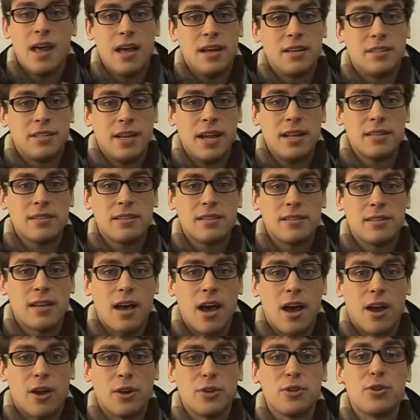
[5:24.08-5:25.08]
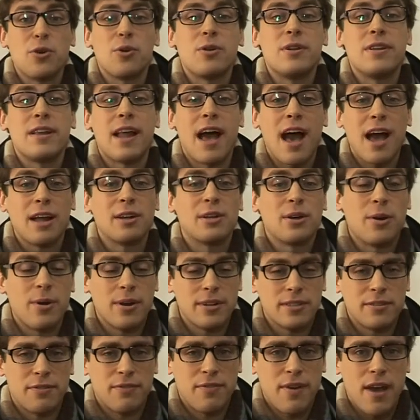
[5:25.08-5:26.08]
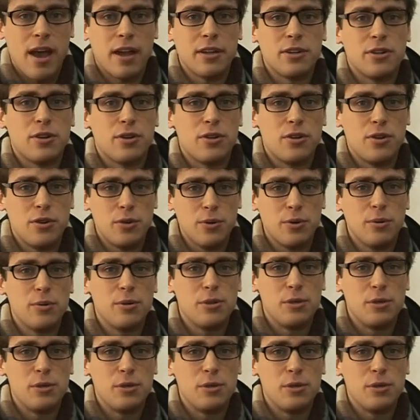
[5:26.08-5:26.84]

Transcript: Chances are you're not going to find your new